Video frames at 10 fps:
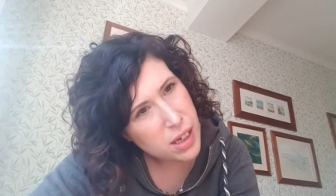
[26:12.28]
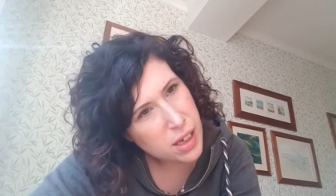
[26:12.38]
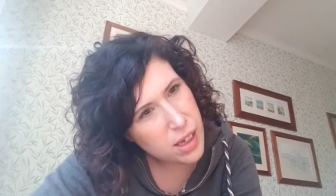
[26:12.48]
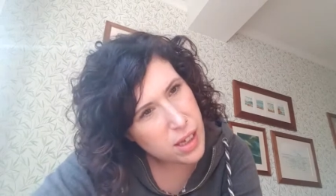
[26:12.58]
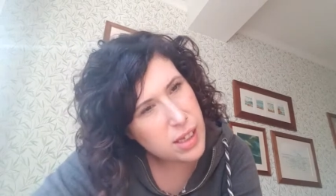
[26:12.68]

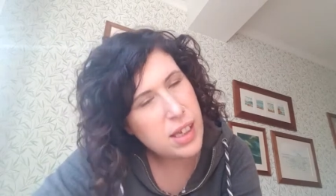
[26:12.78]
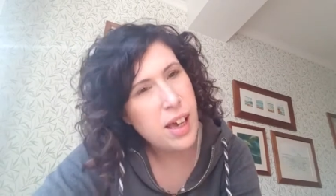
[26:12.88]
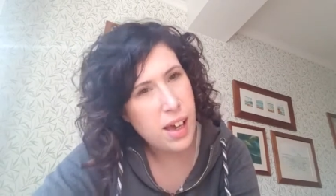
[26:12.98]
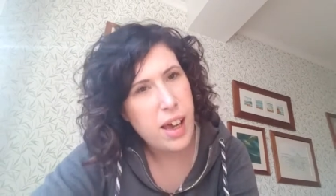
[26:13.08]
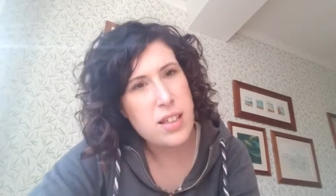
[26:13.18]

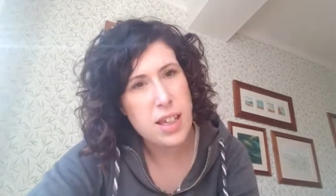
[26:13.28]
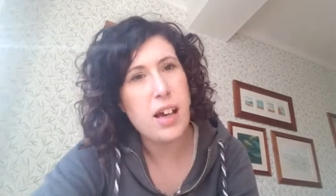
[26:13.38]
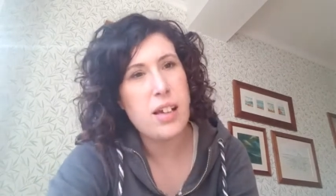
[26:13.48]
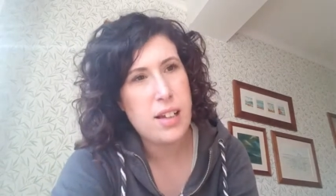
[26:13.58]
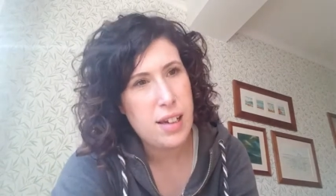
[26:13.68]
Yeah,
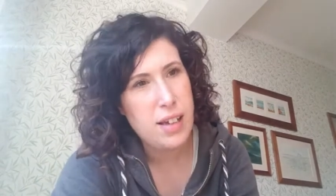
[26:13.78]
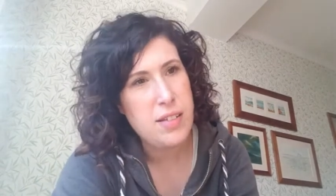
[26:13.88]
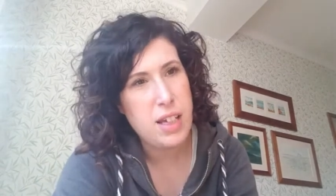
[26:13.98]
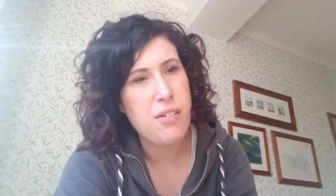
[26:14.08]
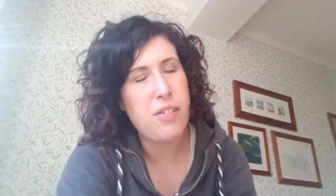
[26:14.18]
exactly,
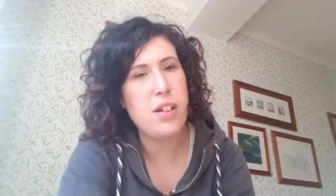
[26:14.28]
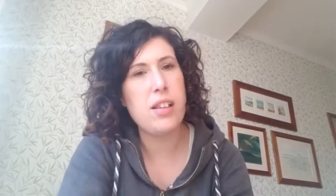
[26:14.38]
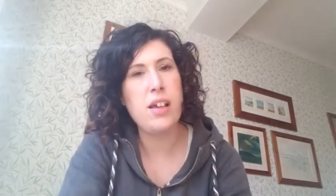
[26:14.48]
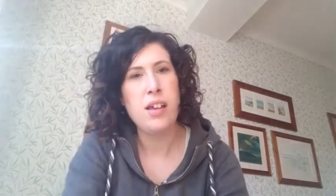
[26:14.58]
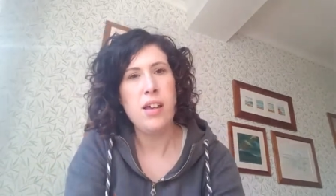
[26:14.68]

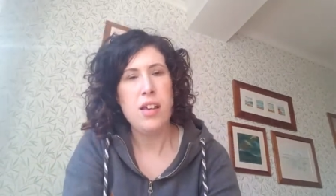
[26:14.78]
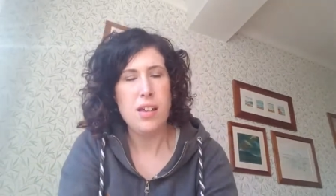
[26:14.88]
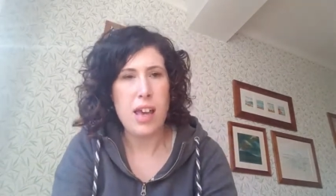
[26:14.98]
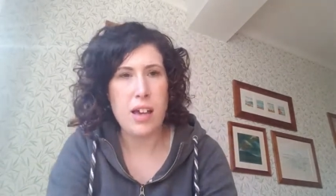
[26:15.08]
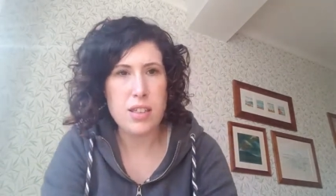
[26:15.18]
definitely.
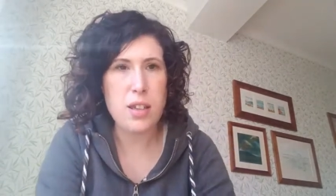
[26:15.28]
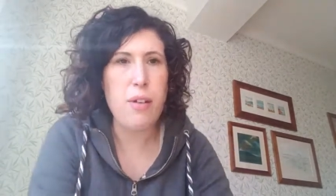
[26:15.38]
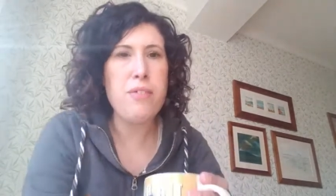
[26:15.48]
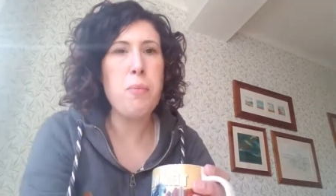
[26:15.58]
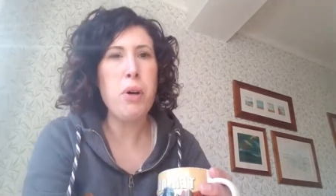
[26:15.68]
Yeah, so if
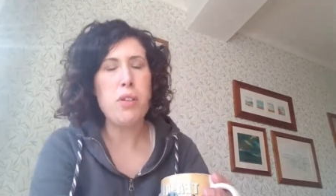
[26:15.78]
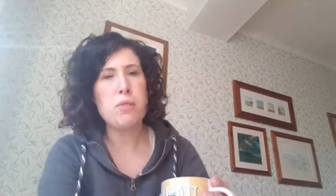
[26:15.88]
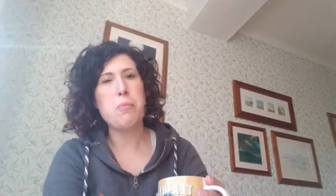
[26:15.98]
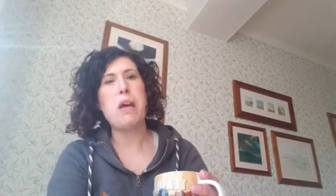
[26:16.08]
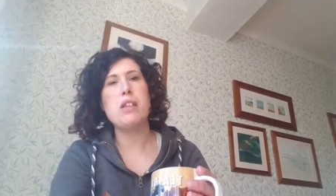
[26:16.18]
you put them to
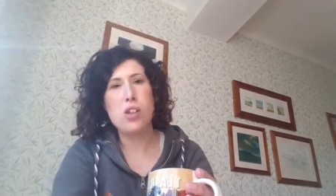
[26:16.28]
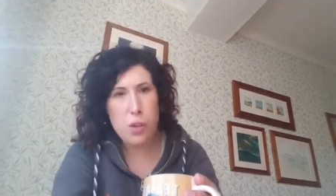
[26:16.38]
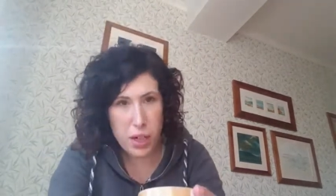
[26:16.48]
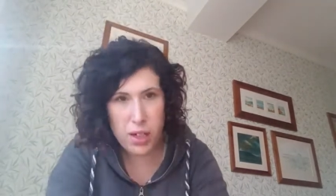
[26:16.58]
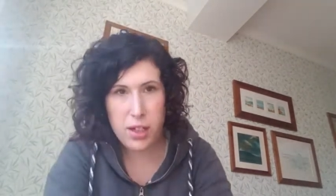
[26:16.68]
bed too
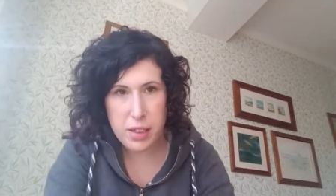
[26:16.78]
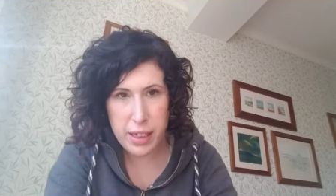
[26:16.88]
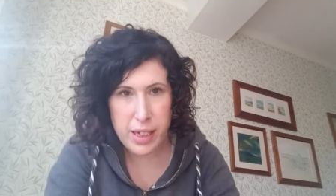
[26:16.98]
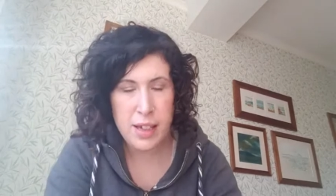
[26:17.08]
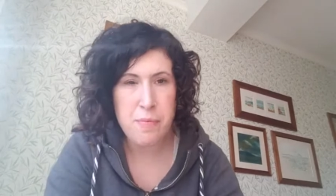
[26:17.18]

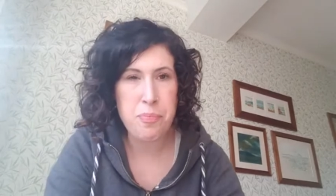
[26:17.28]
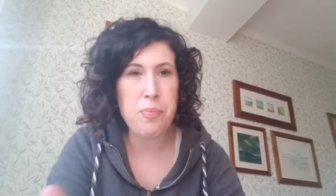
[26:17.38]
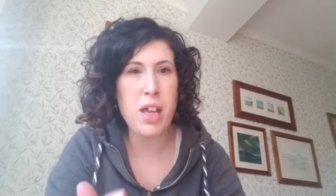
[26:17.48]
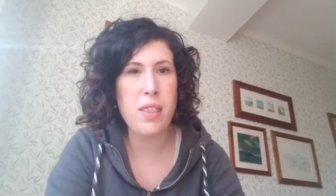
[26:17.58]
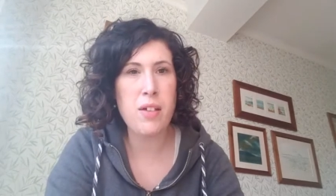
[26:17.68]
early
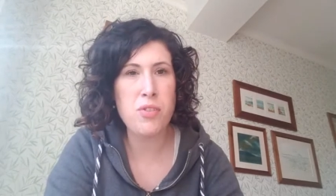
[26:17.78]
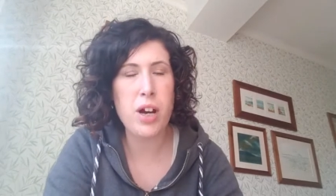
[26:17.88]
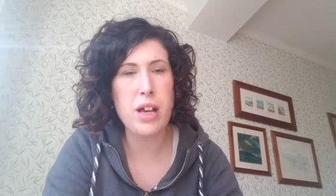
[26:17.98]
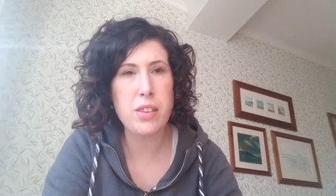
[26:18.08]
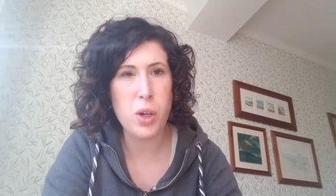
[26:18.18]
and they've not
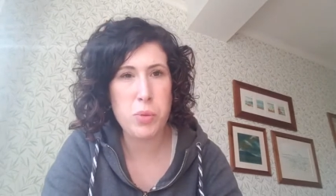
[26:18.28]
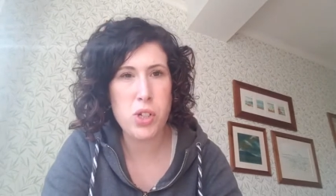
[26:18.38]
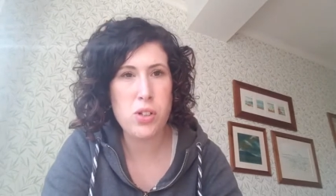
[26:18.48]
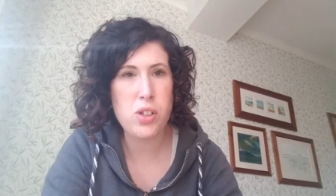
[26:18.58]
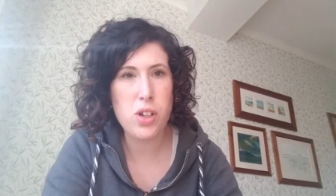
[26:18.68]
had the
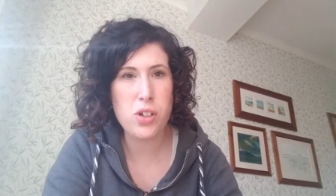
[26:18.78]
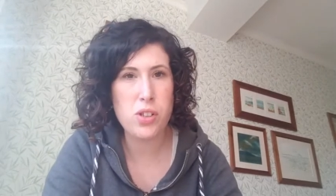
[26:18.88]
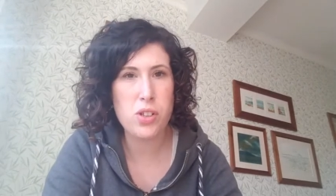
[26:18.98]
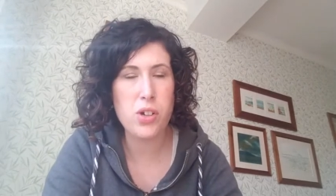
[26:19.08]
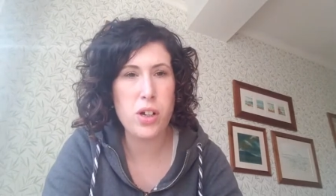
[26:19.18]
opportunity to go to the
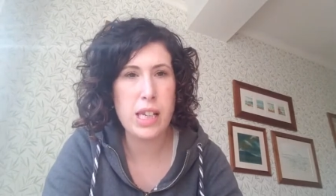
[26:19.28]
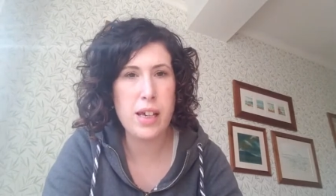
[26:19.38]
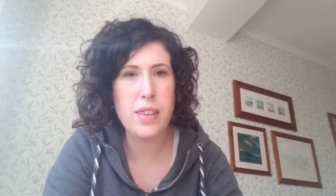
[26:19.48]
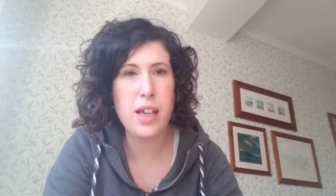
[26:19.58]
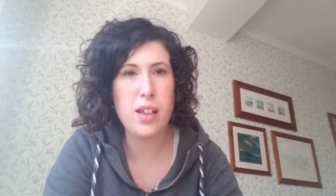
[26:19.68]
toilet,
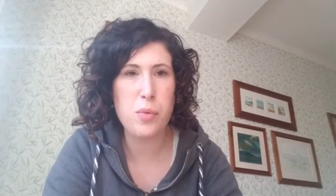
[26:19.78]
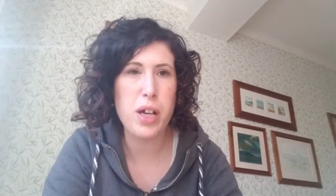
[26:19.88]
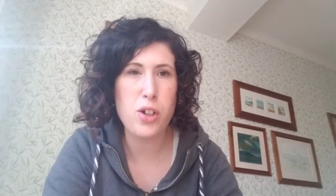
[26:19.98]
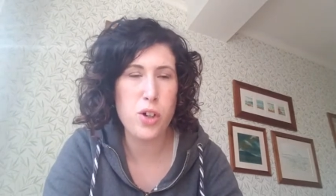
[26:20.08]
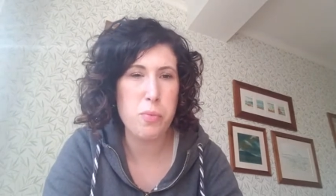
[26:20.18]
they're going to
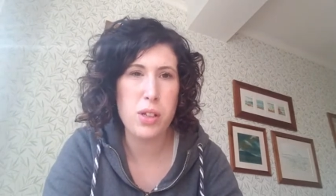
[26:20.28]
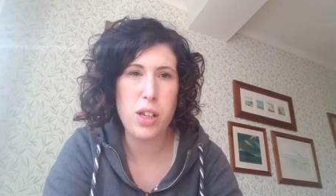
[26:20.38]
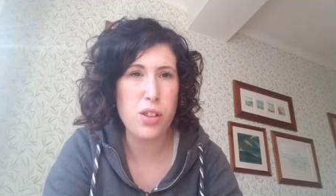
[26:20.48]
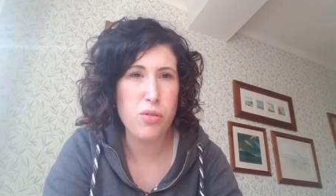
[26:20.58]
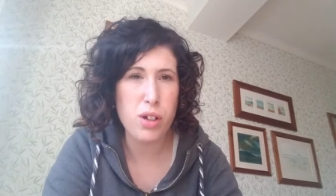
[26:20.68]
wake up,
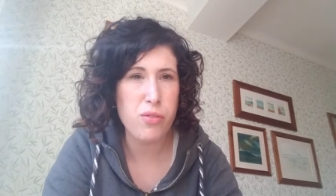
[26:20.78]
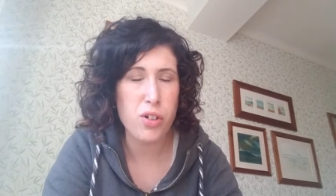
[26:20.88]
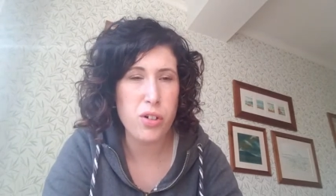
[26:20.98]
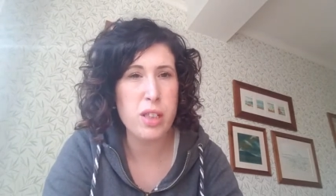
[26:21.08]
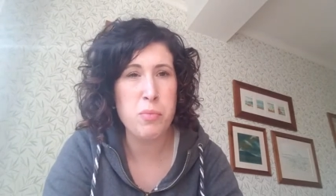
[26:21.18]
3 or
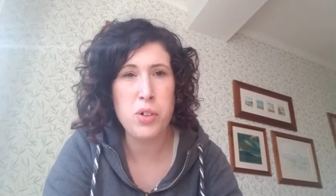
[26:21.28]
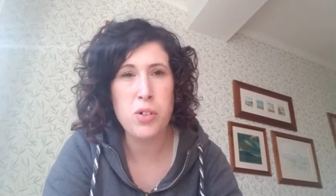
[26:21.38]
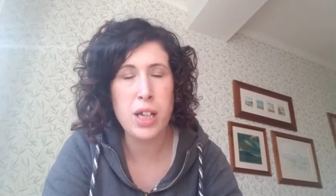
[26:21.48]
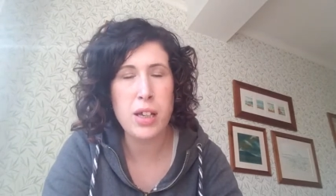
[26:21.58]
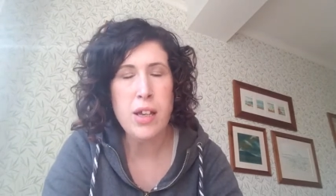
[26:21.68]
4 in the
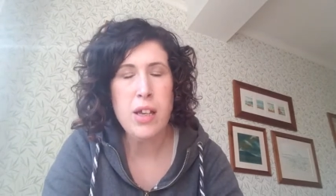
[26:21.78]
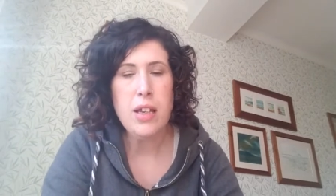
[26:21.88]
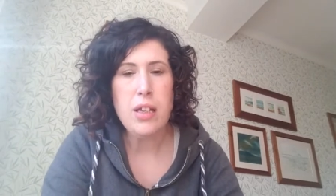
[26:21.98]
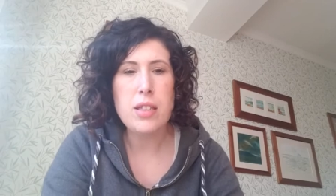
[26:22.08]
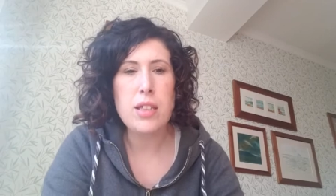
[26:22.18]
morning.
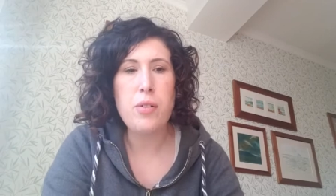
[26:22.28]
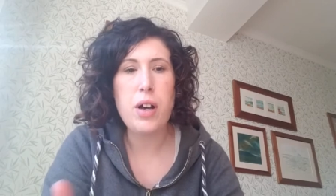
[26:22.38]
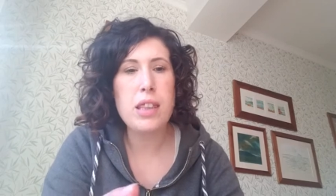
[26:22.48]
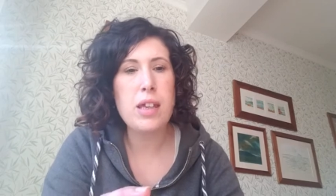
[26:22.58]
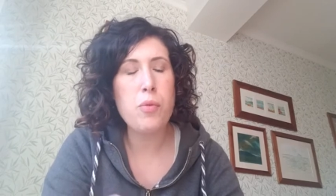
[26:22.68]
So I
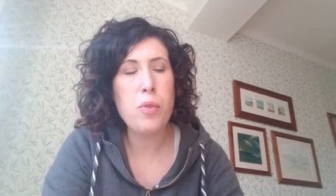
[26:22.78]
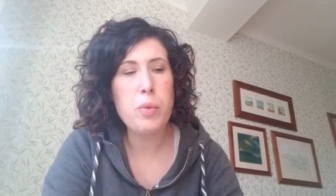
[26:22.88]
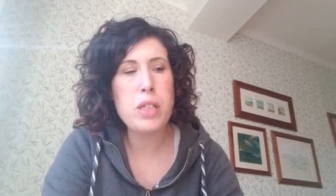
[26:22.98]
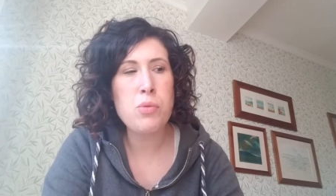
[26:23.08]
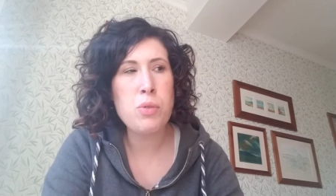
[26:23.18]
think what we
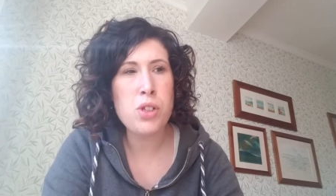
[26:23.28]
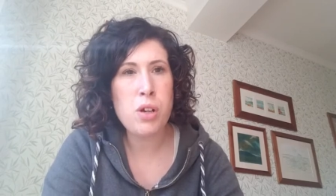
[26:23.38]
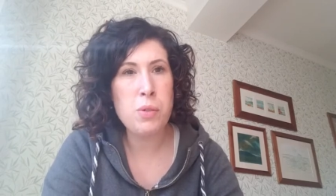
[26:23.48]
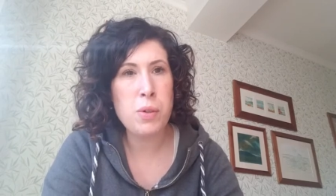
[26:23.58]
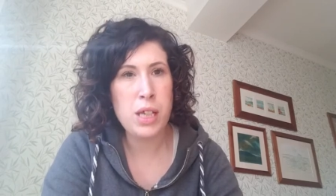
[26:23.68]
did with Joey
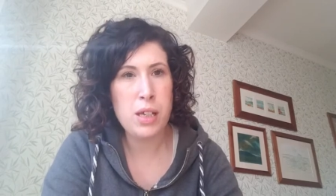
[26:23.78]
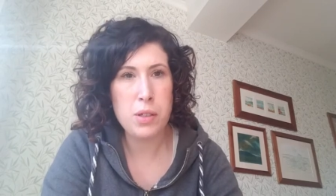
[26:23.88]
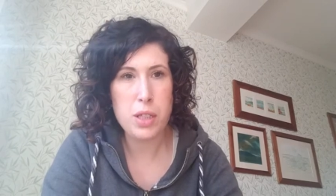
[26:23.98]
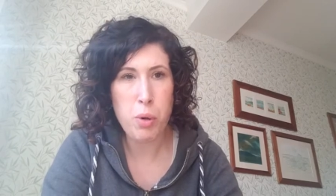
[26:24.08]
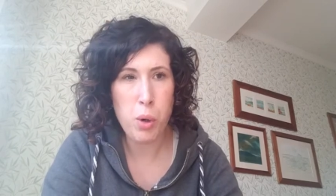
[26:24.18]
when he was a
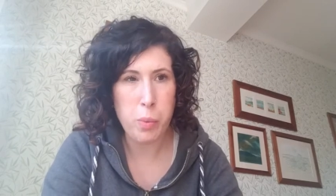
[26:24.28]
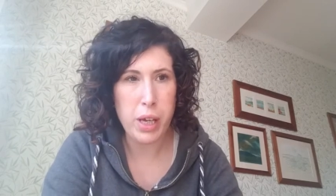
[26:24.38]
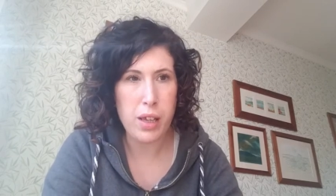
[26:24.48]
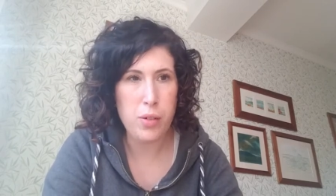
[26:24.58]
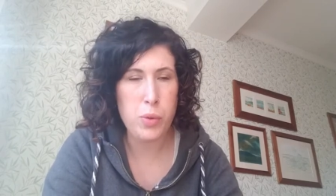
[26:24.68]

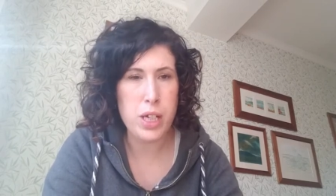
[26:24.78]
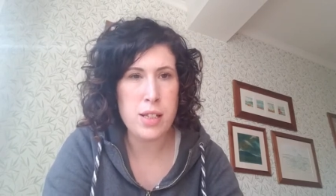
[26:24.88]
puppy, we'd